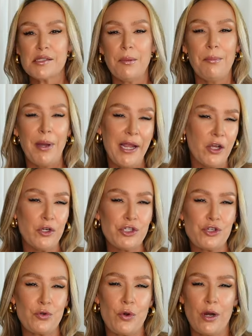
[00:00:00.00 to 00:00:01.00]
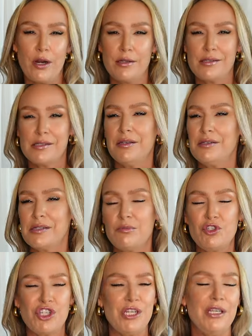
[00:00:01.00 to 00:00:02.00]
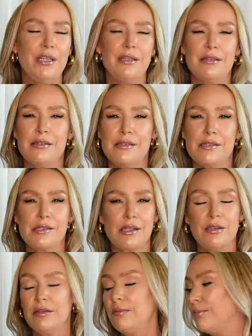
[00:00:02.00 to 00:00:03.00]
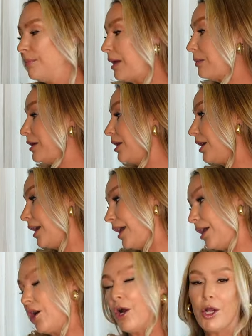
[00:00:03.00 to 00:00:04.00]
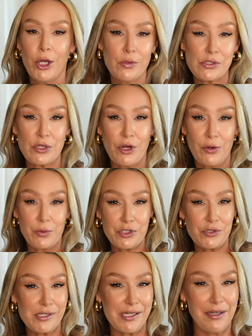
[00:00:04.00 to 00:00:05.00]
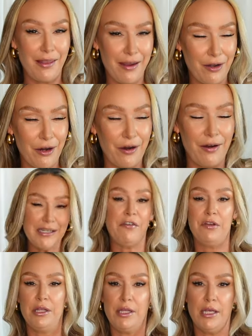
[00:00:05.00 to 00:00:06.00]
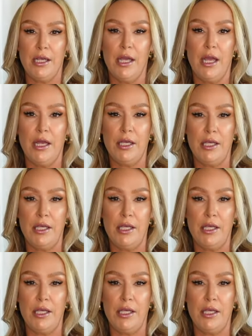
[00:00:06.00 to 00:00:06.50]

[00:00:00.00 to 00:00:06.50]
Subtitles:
some biker shorts, some jeans, maybe a cargo skirt, which you'll see later. Definitely a